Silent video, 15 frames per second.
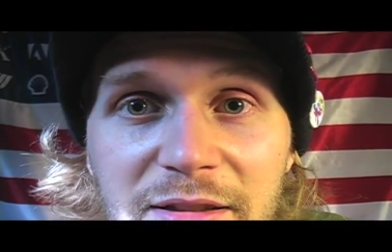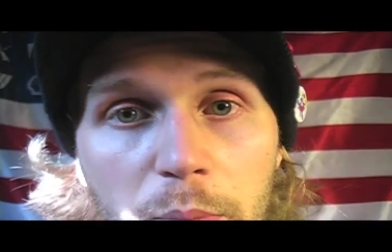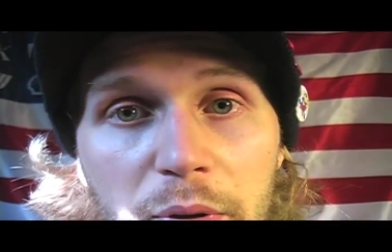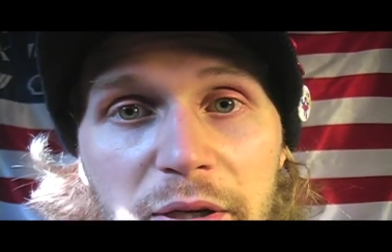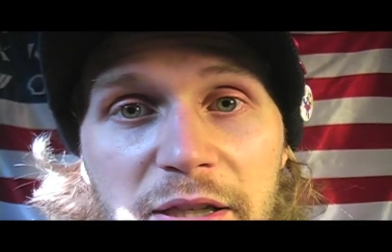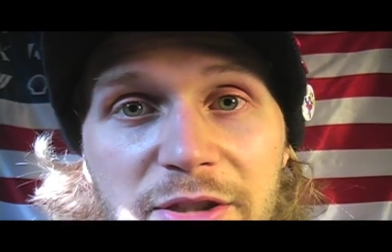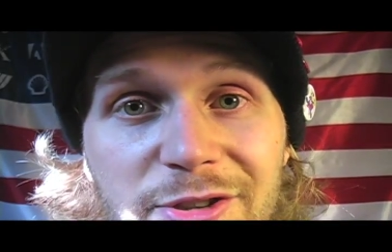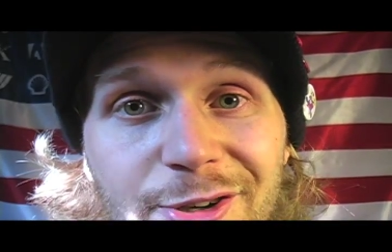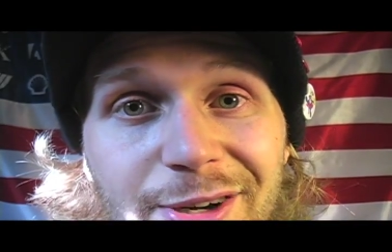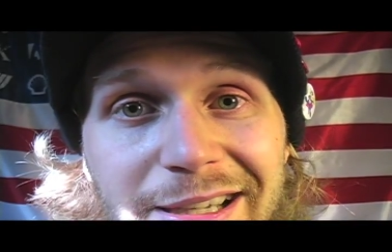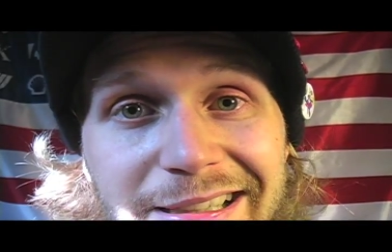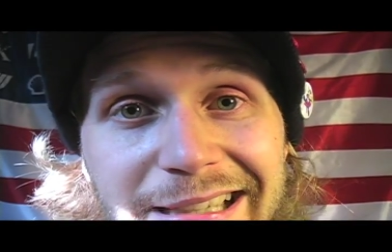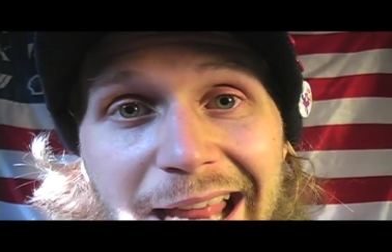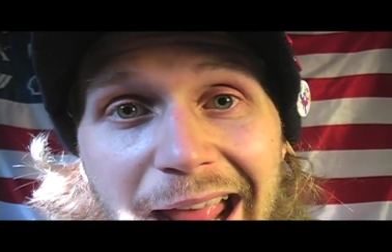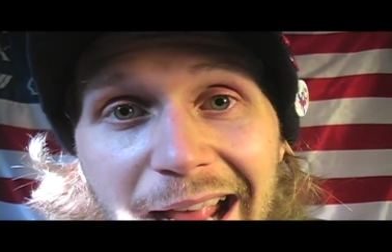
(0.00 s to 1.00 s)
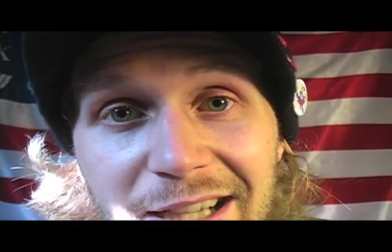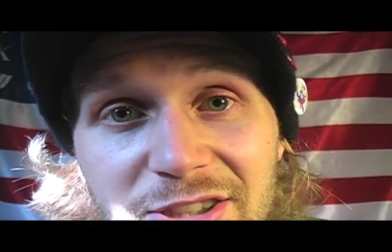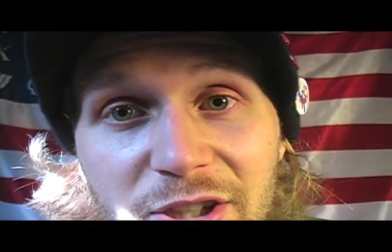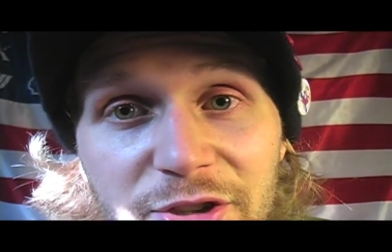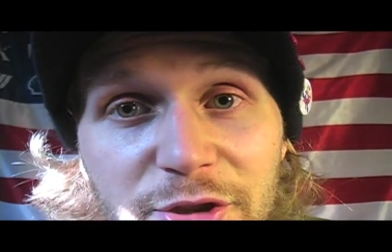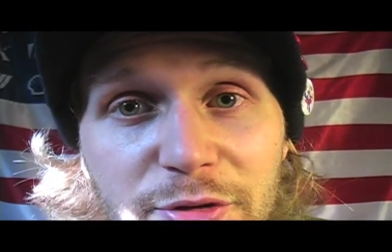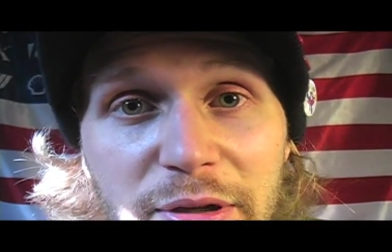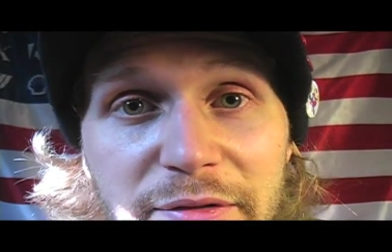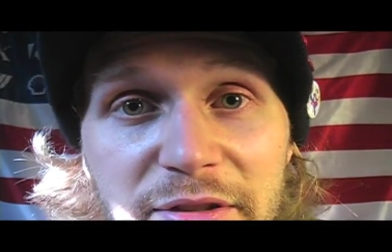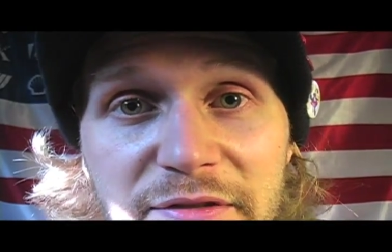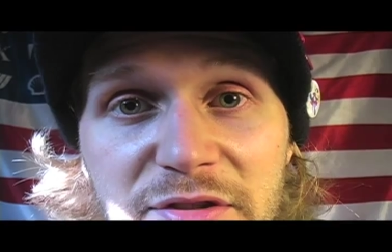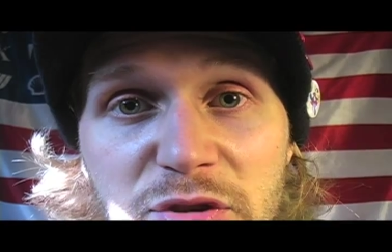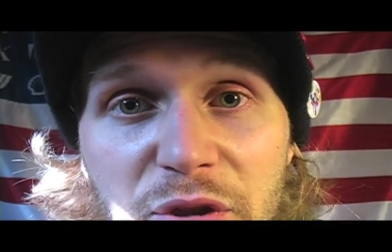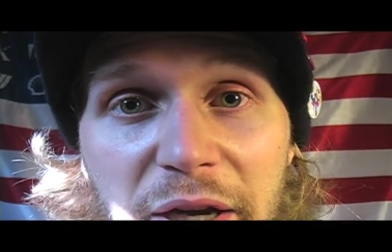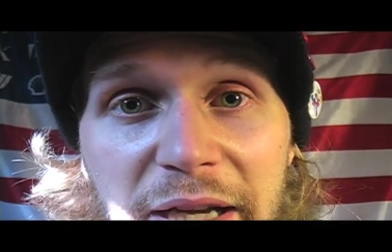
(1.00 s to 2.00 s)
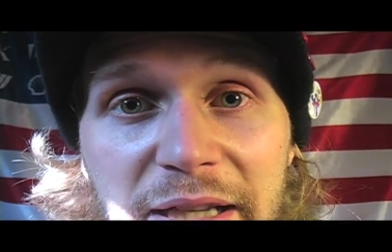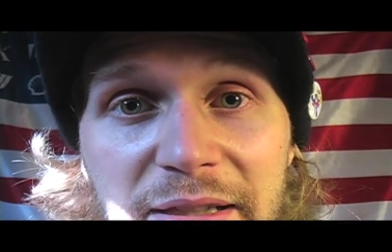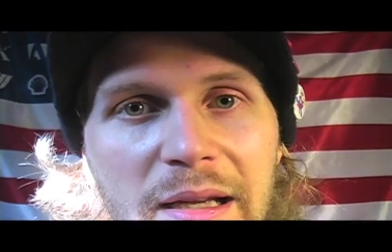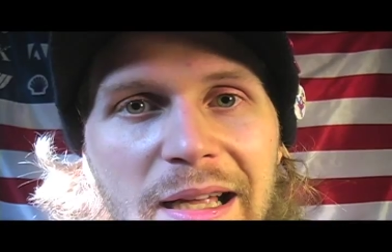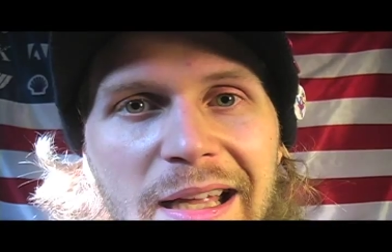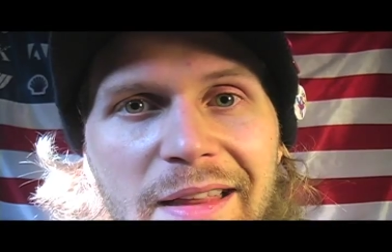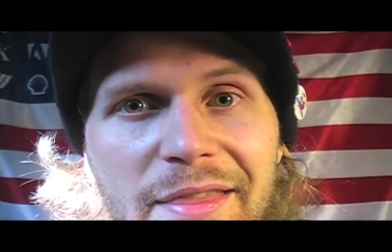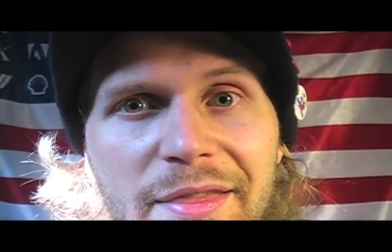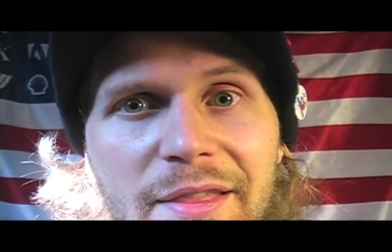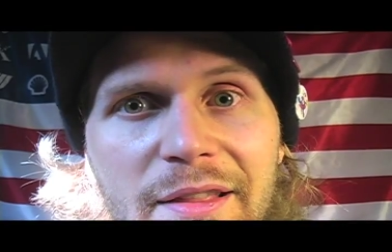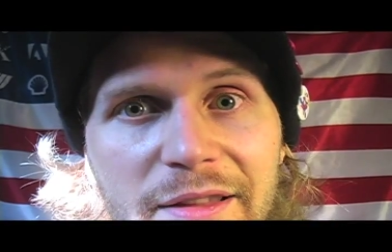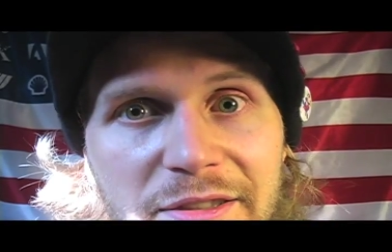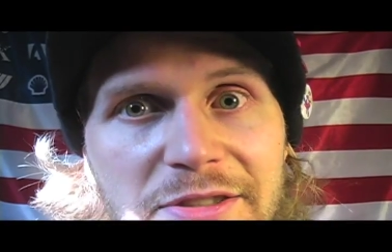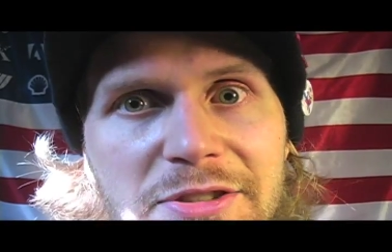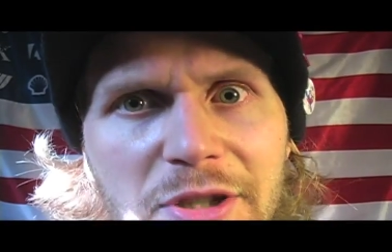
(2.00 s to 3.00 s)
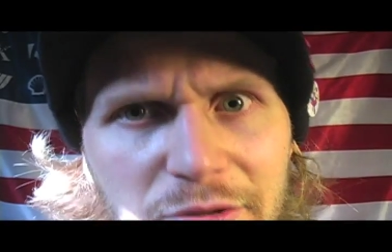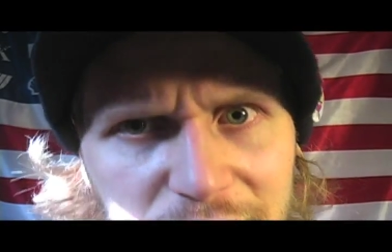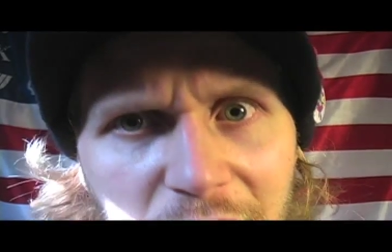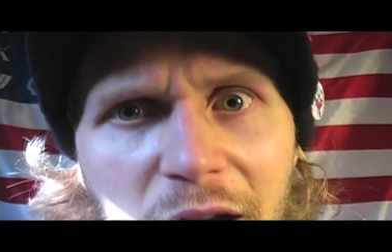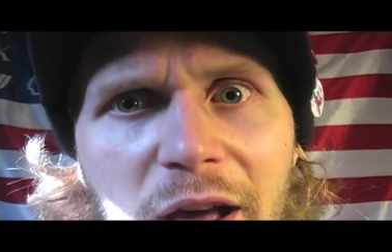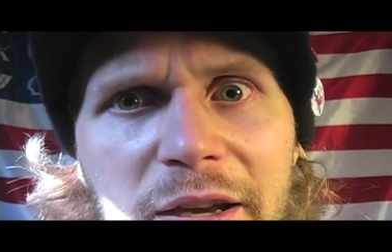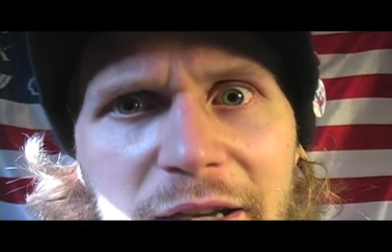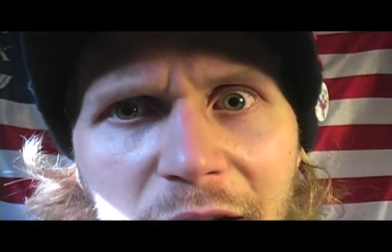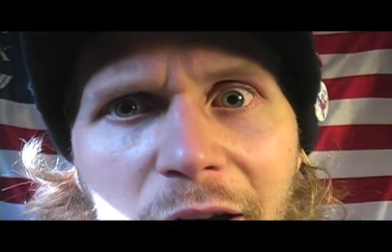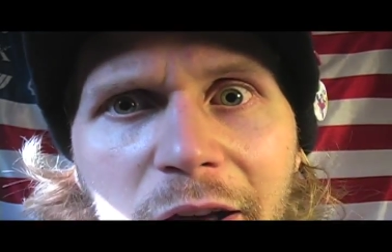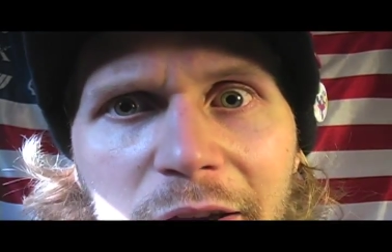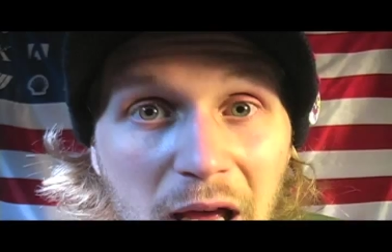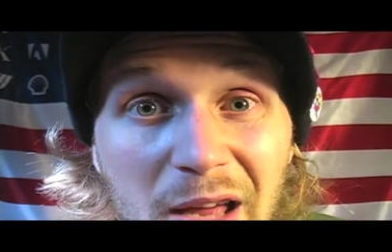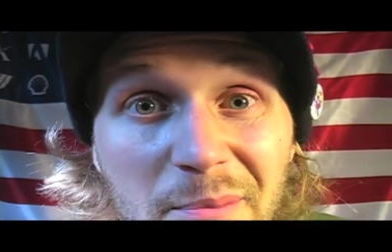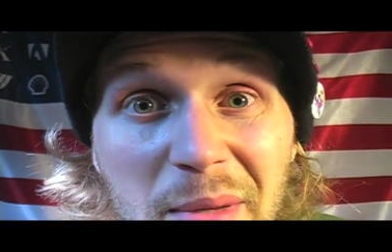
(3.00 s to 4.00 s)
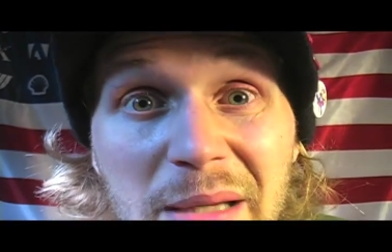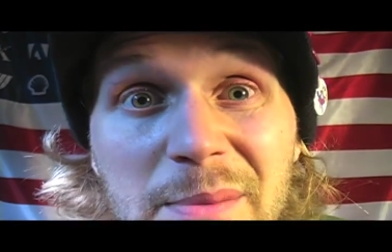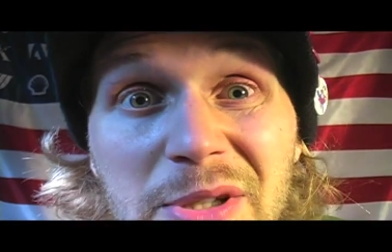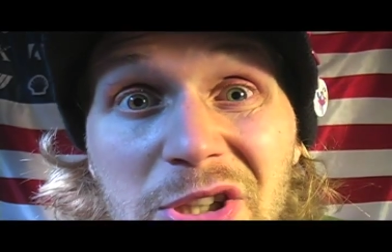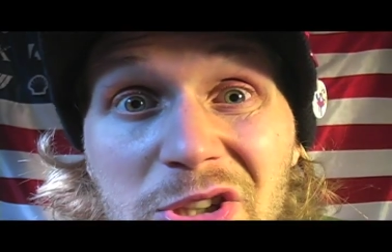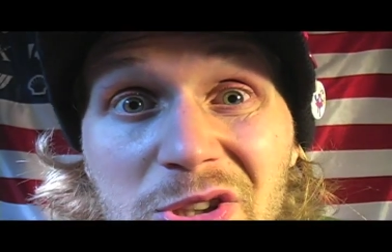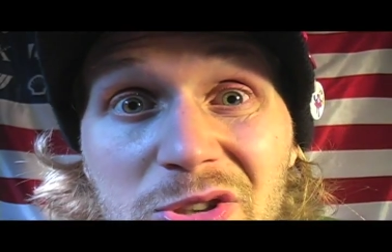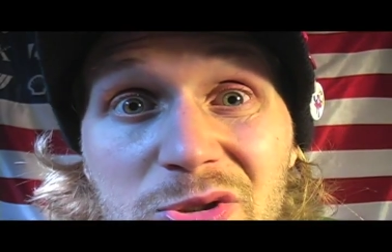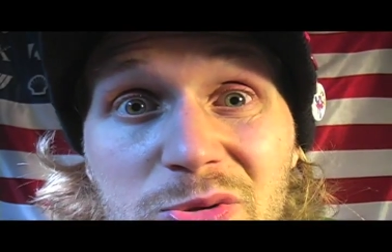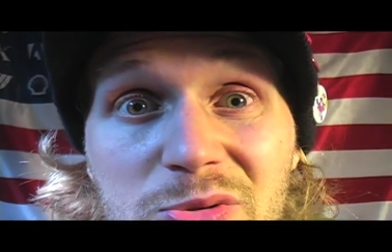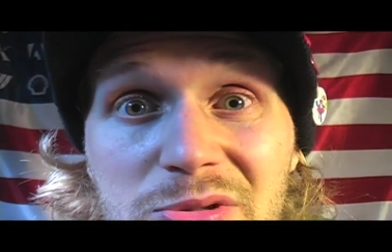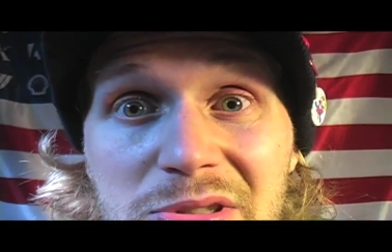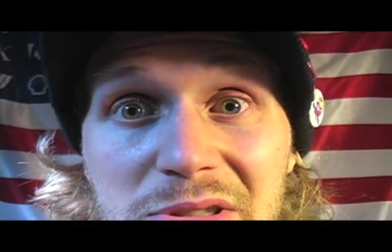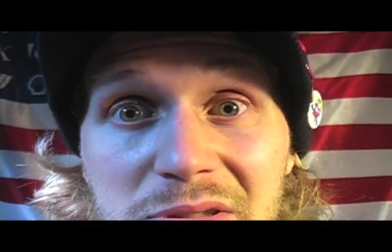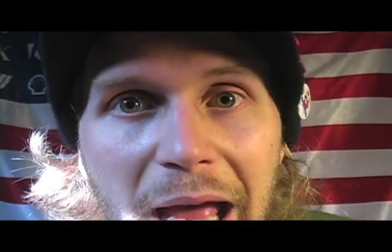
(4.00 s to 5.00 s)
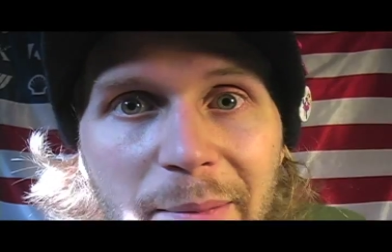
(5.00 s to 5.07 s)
putting a direct tax on derivatives trading, and the list goes on. And maybe he'll lose.